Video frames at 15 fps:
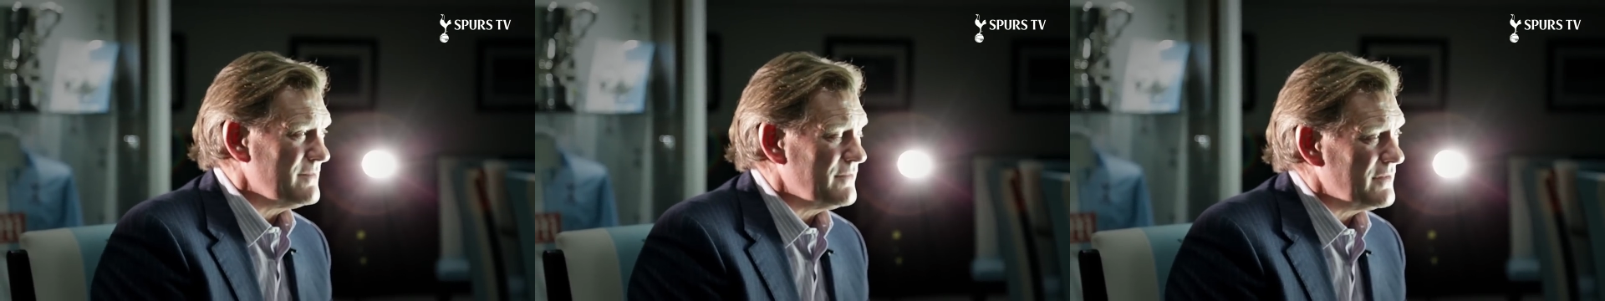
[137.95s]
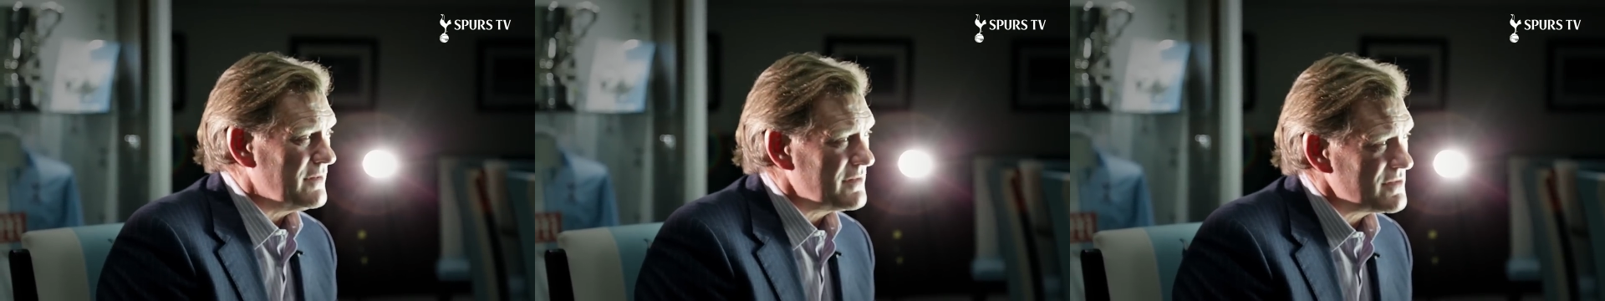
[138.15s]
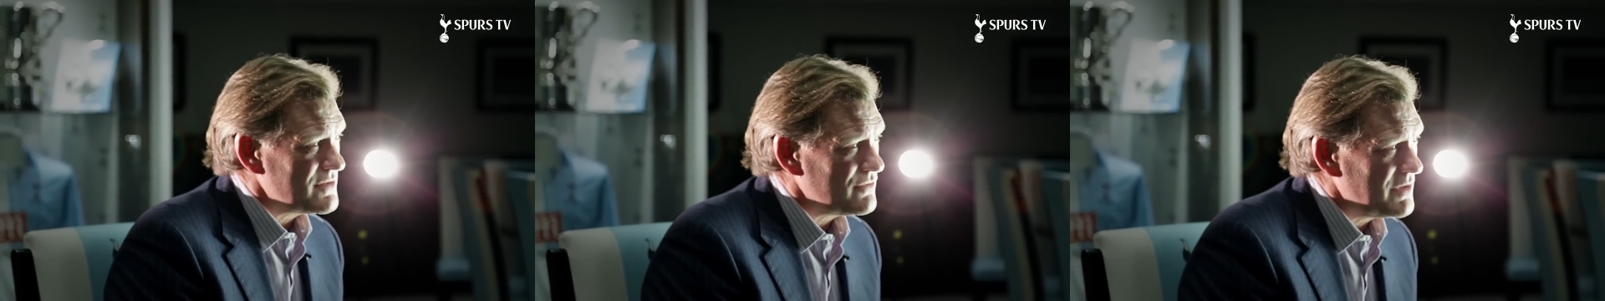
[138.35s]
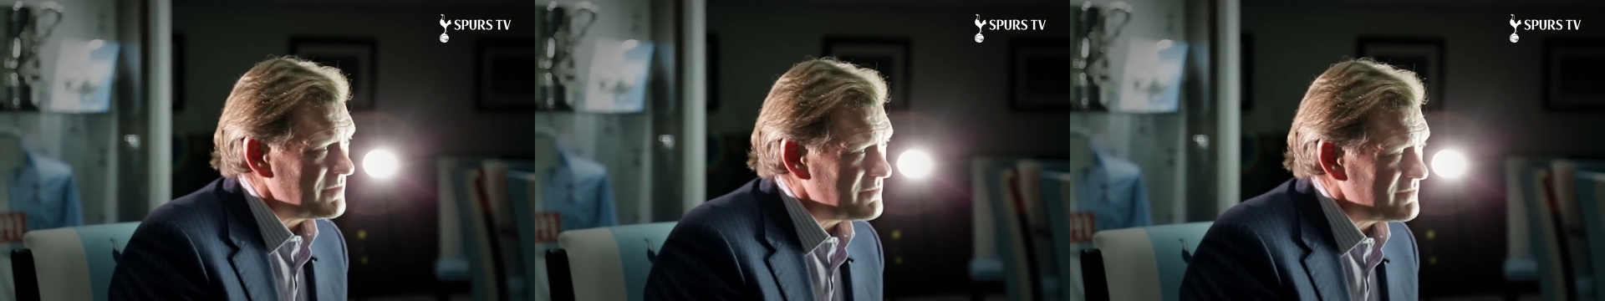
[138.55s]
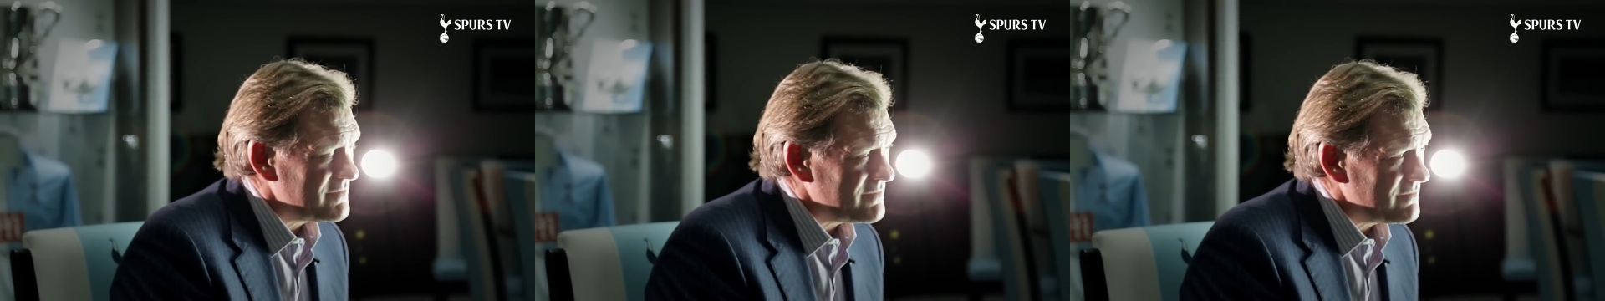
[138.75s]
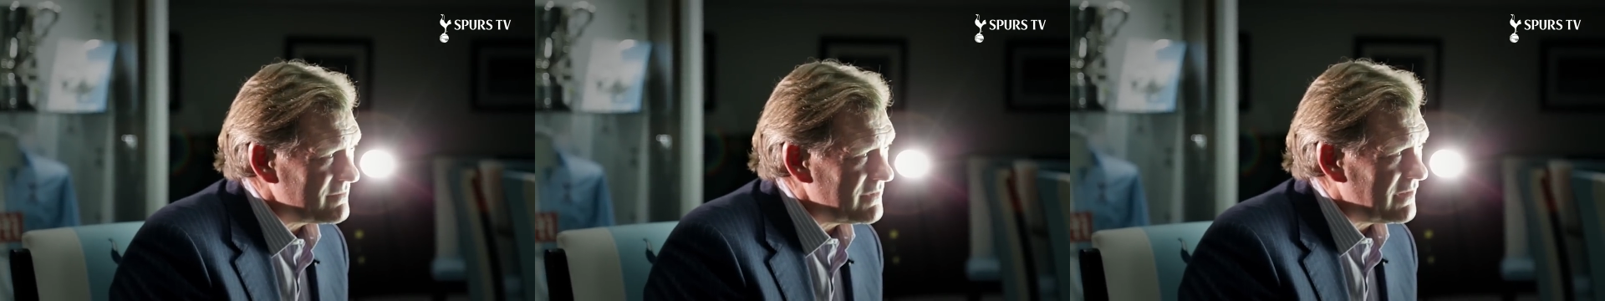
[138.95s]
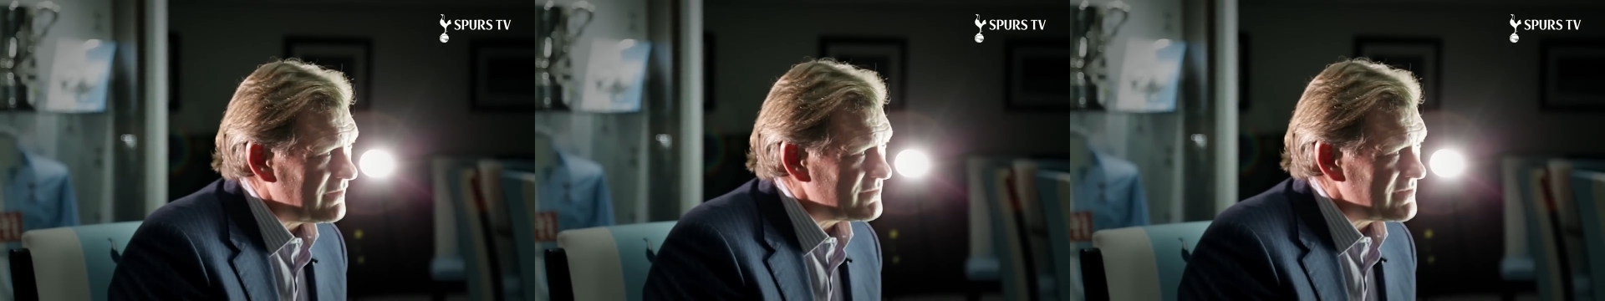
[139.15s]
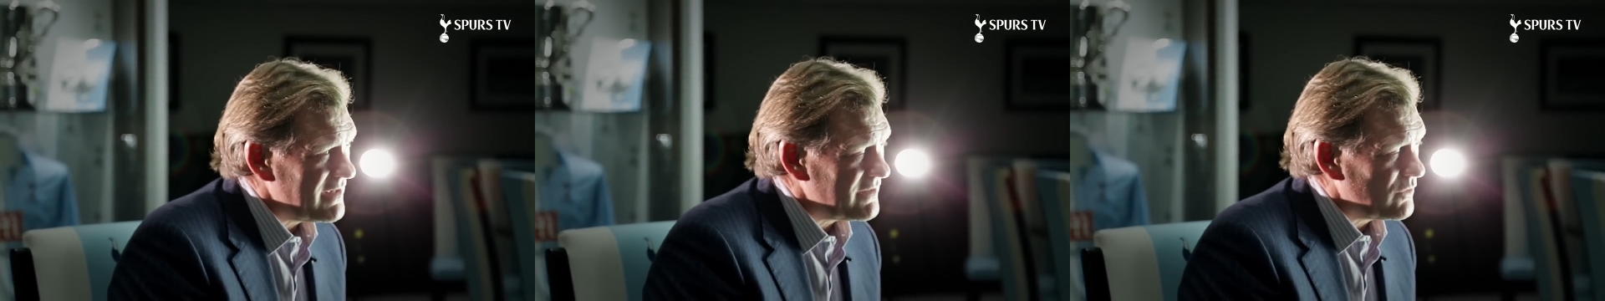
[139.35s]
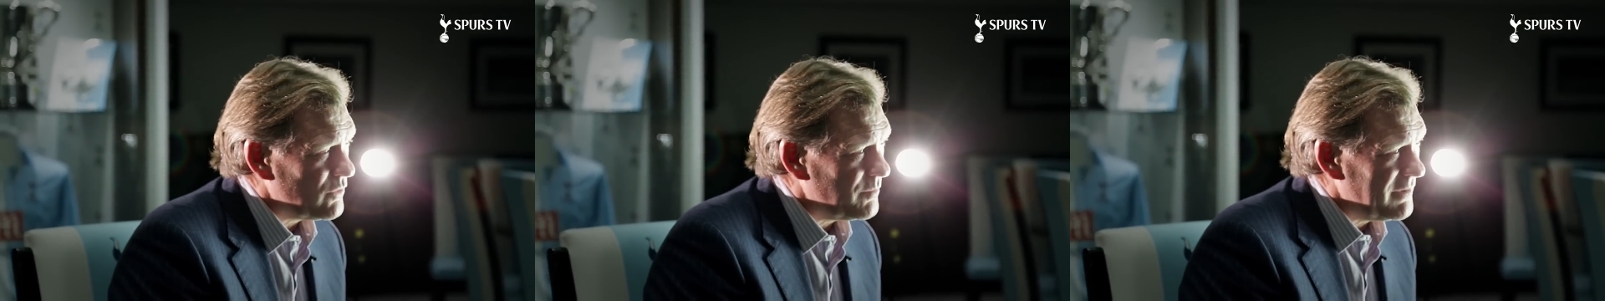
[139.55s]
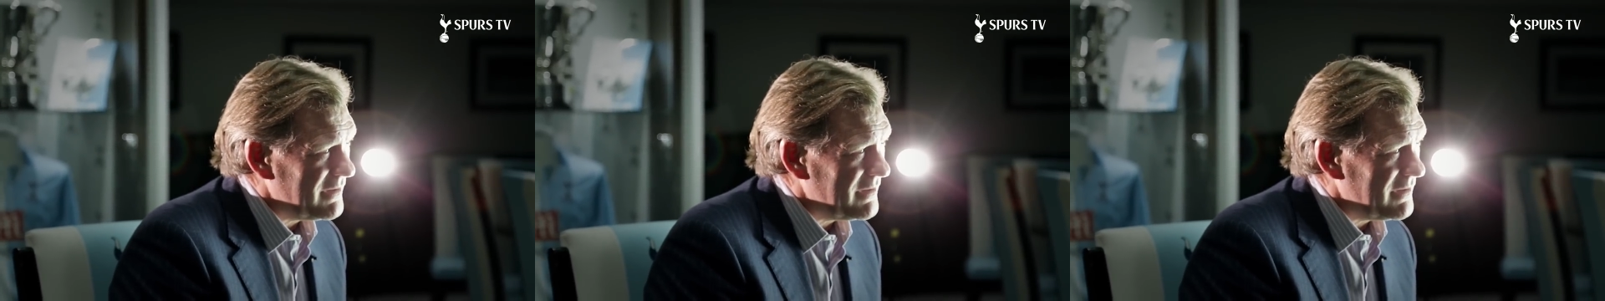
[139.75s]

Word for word: of extreme you know, technical